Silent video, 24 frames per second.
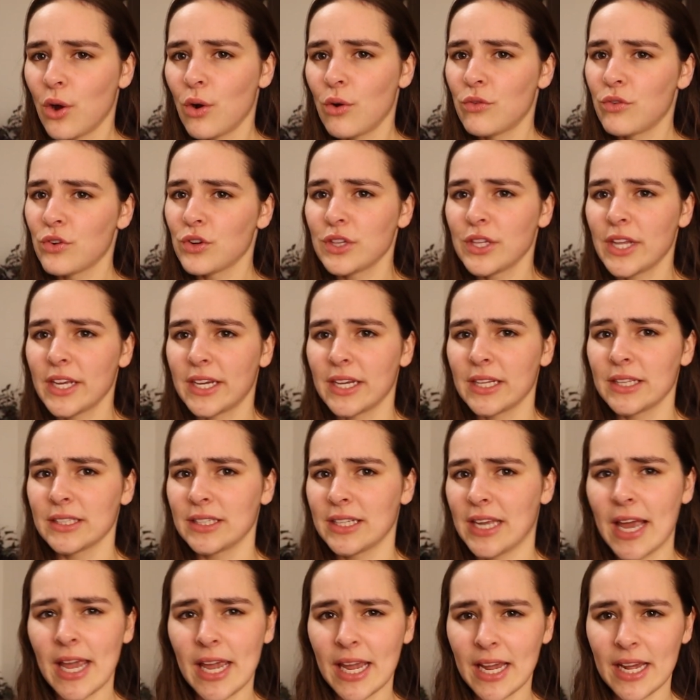over like a
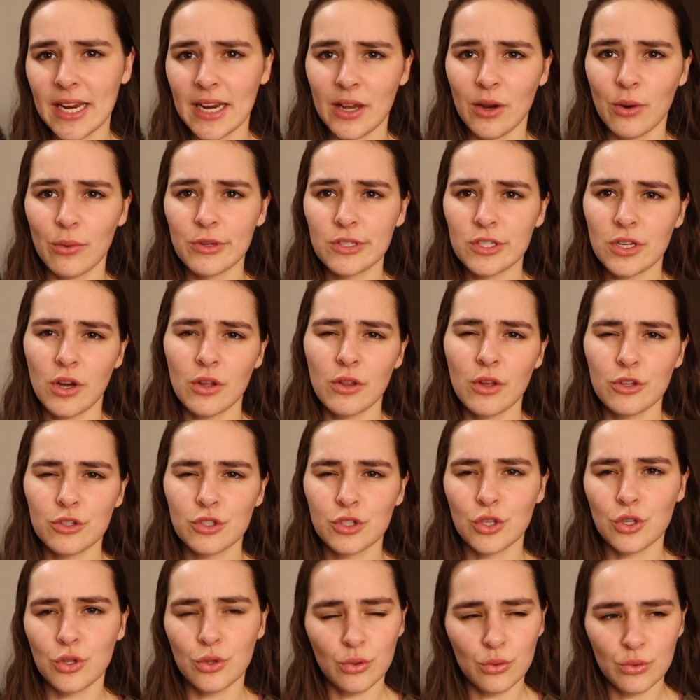can, I always call those
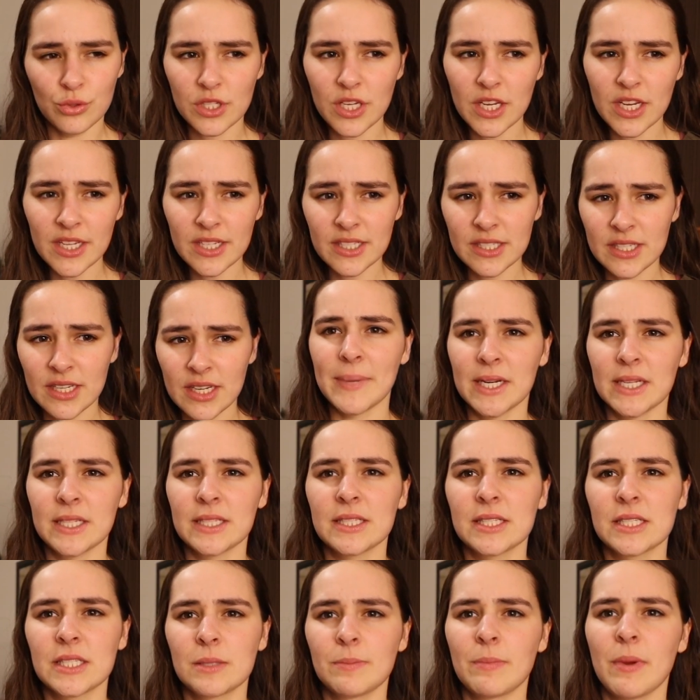koozies, but
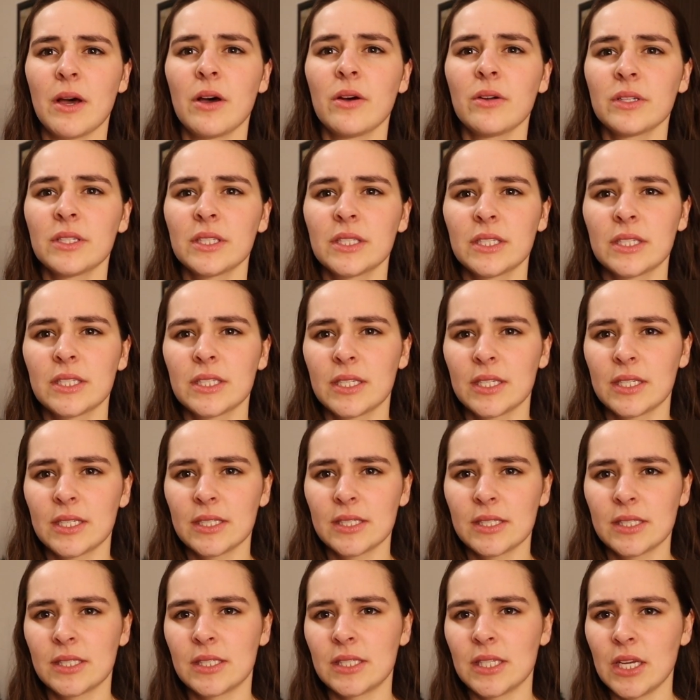it's spelled
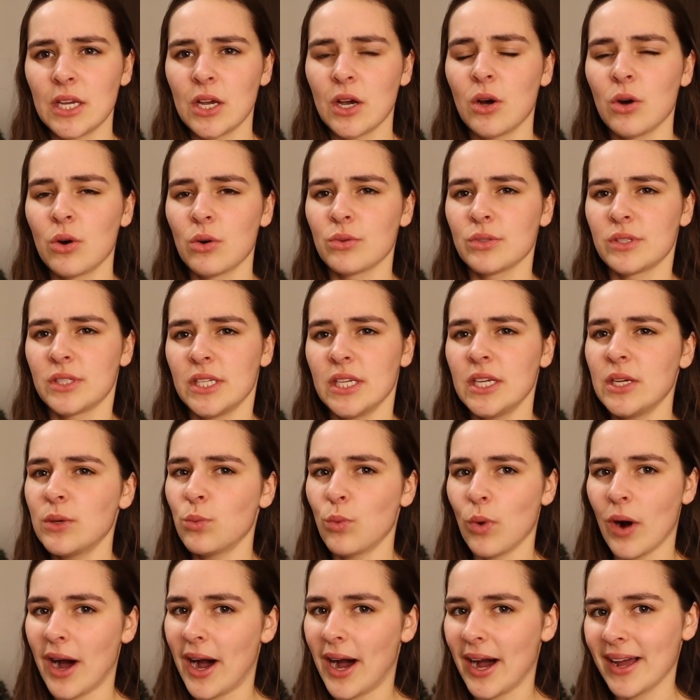
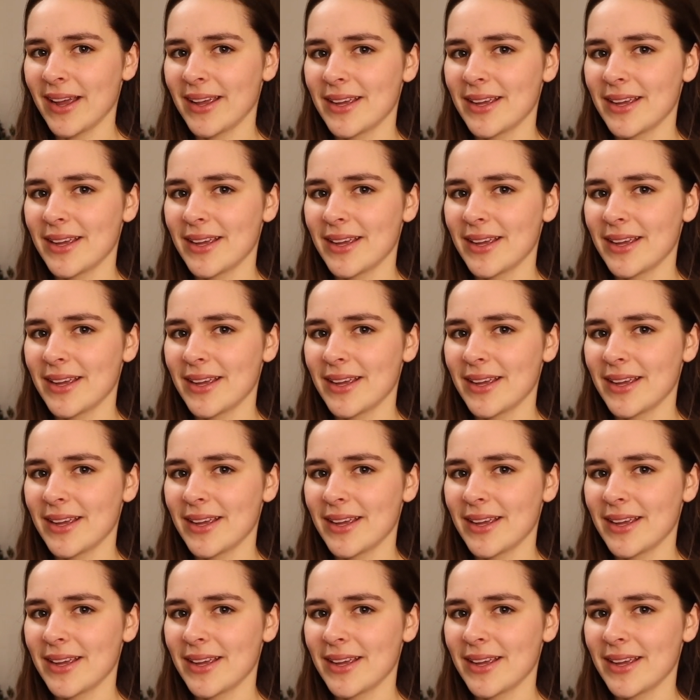C-O-Z-Y.